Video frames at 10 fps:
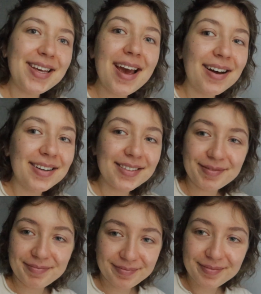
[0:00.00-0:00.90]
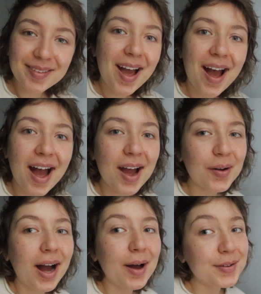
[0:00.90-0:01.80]
yeah
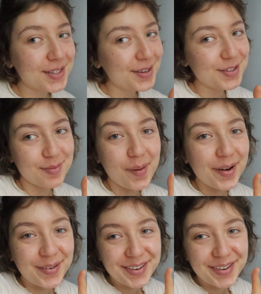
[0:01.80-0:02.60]
I'll, I'll see you tomorrow